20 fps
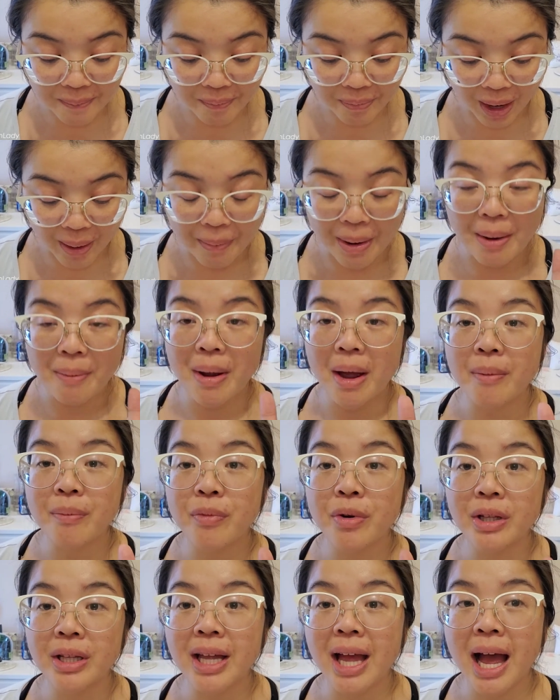I'm
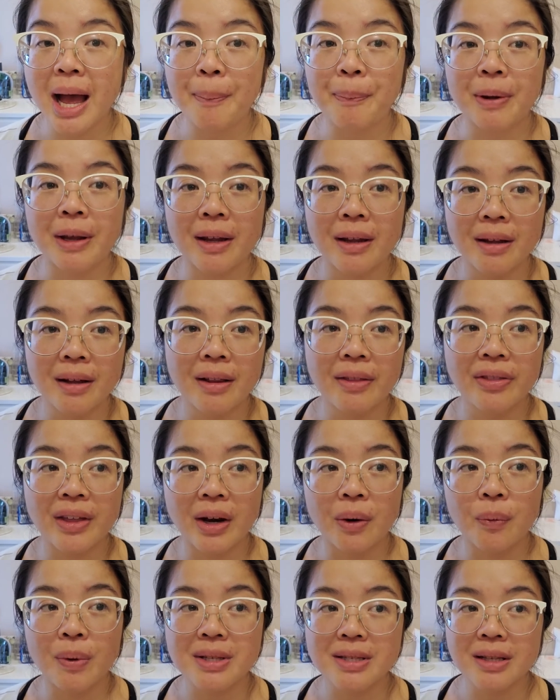really happy that
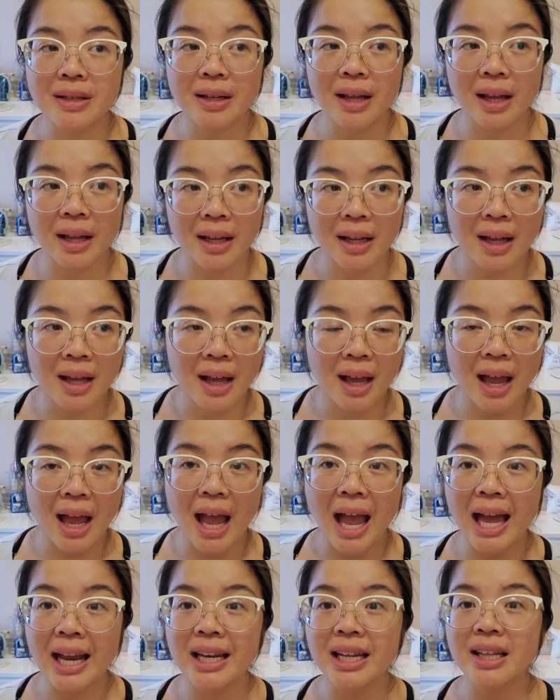it wasn't like
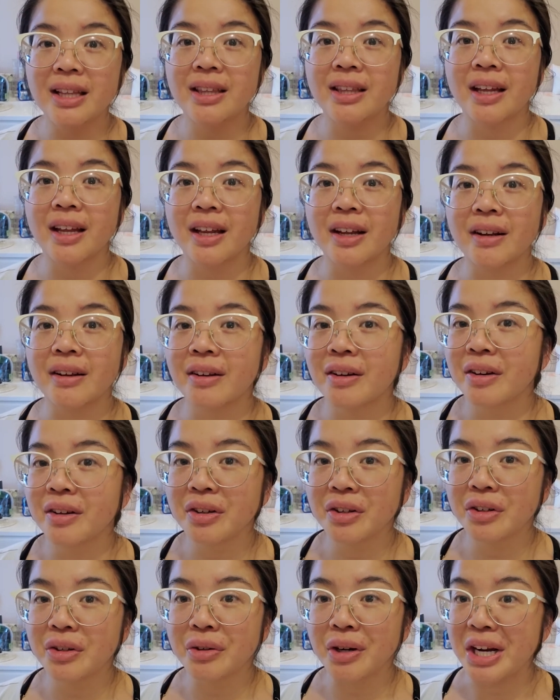anything
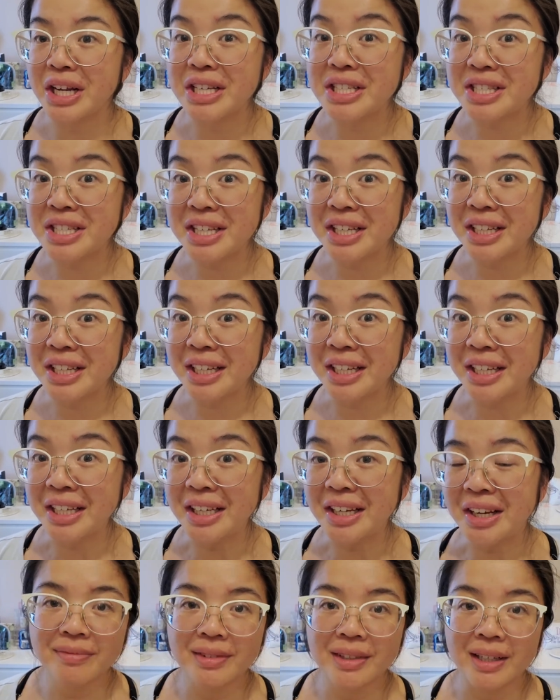crazy,
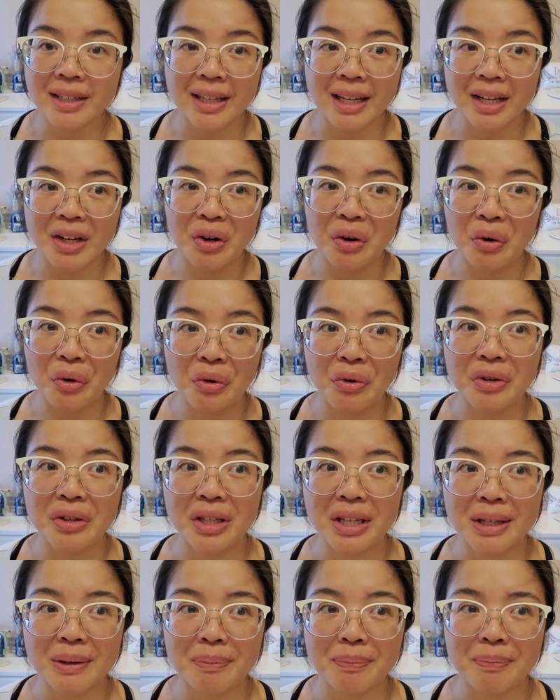like
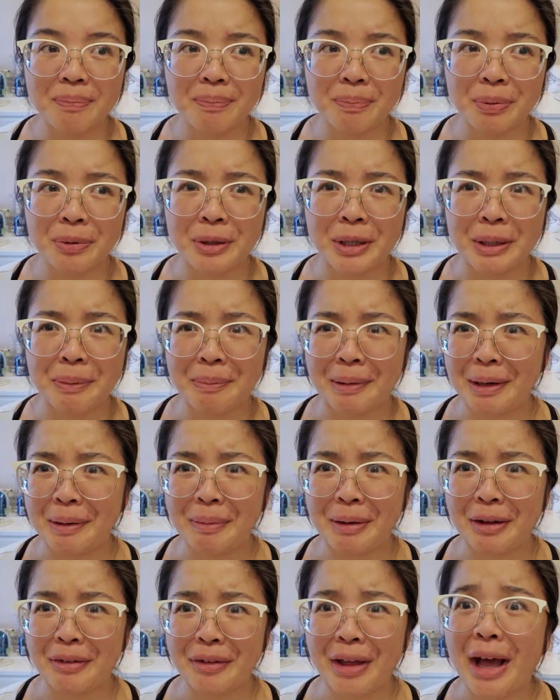early
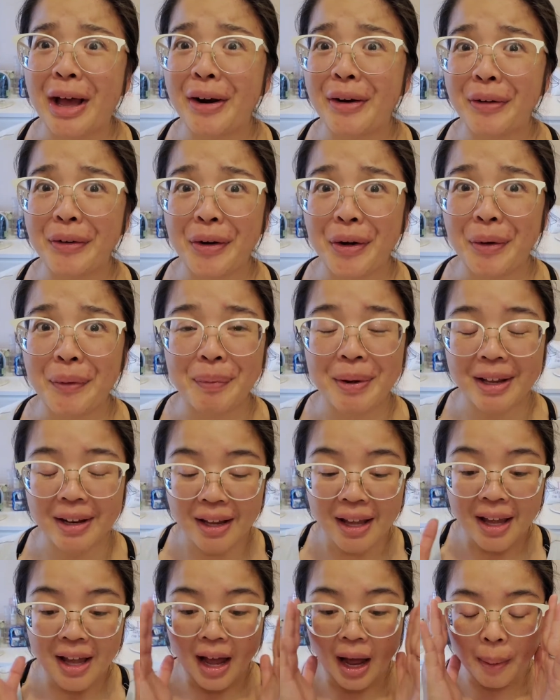premenopause. I don't know, but
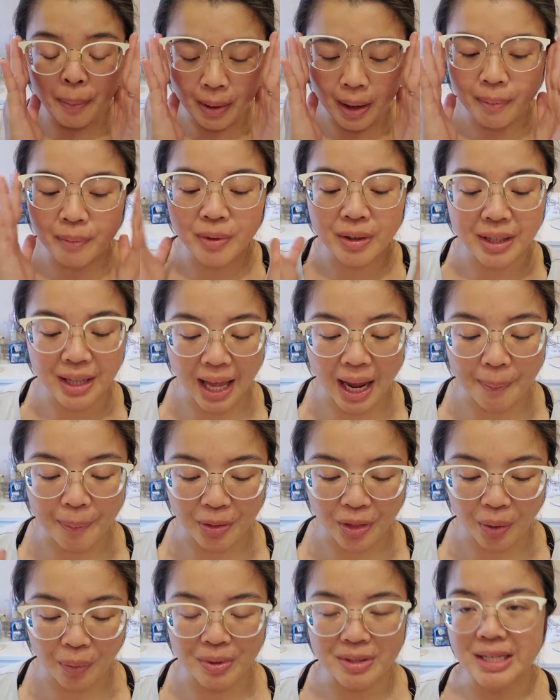I'm really happy
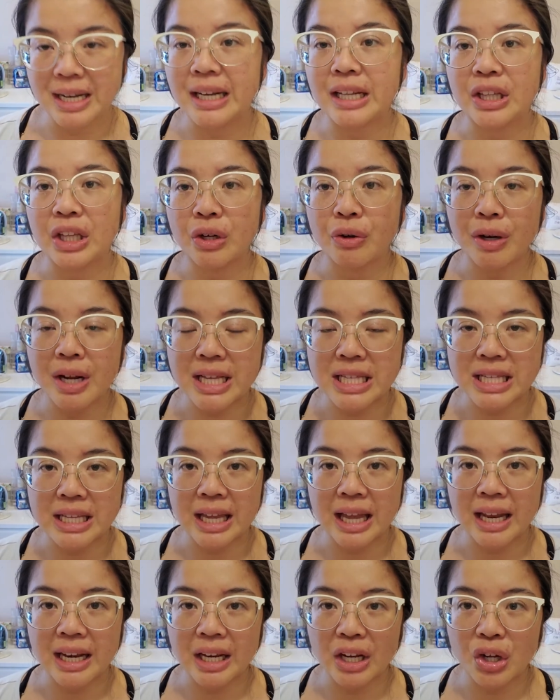that it wasn't anything crazy,
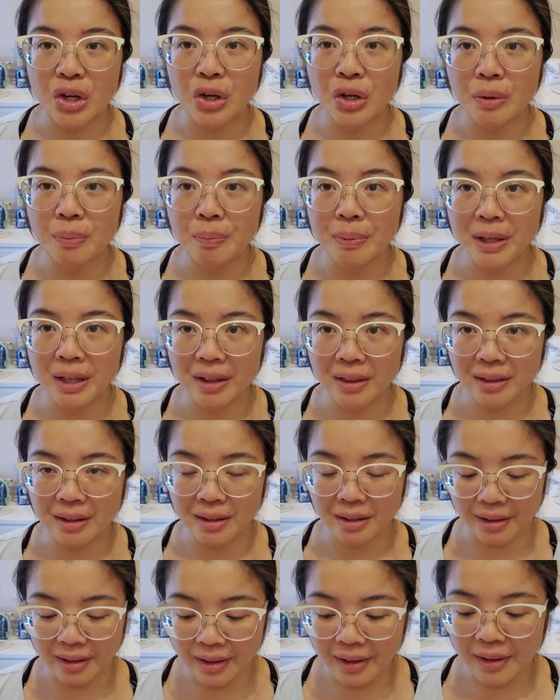and it could be the